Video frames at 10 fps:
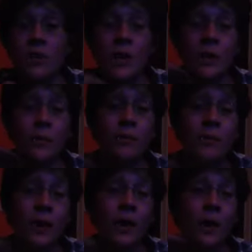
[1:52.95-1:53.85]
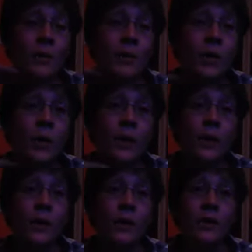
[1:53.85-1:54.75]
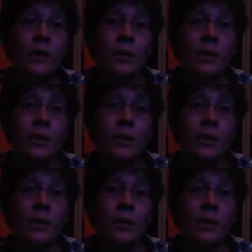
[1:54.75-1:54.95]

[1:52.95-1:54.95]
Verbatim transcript: him um, quicker